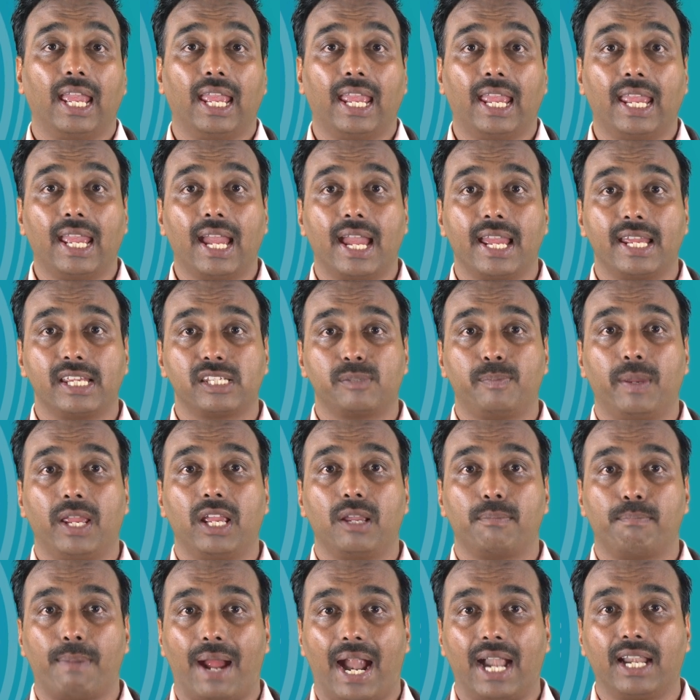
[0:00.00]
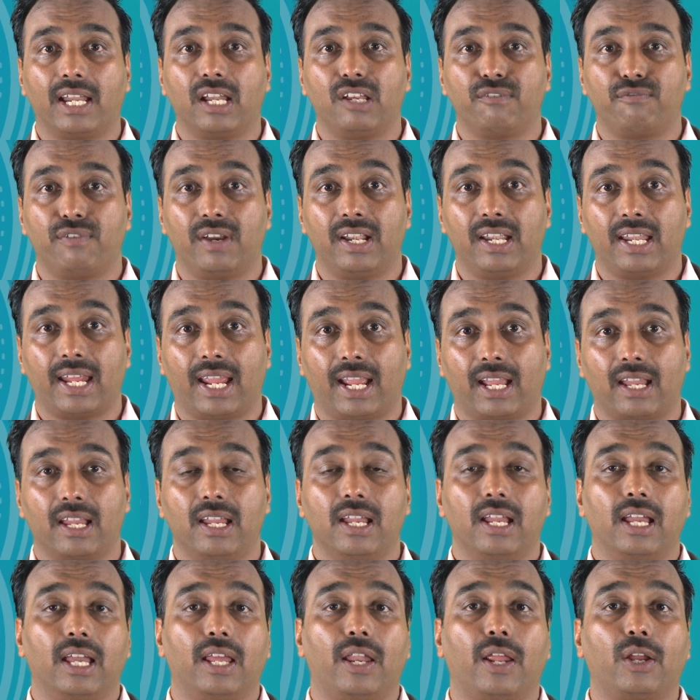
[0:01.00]
AI is being banned in
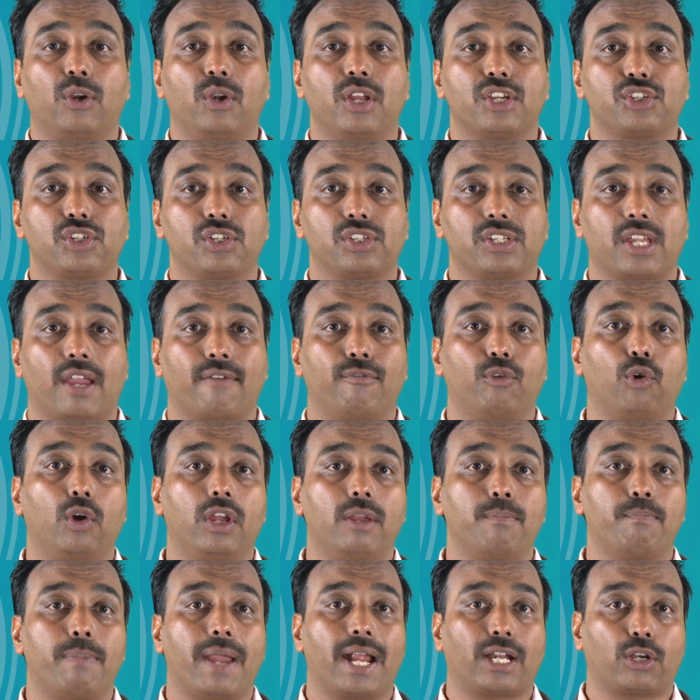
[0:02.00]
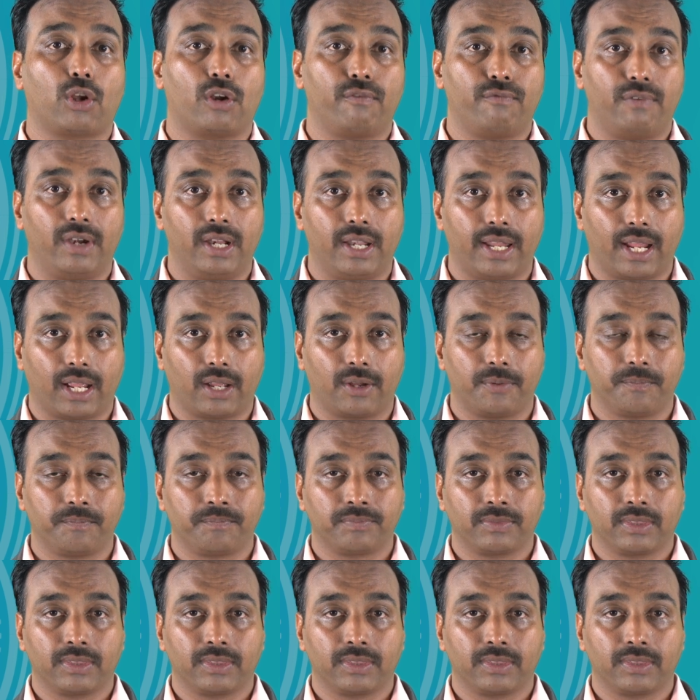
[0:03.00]
fintech. Regulations have no impact on fintech.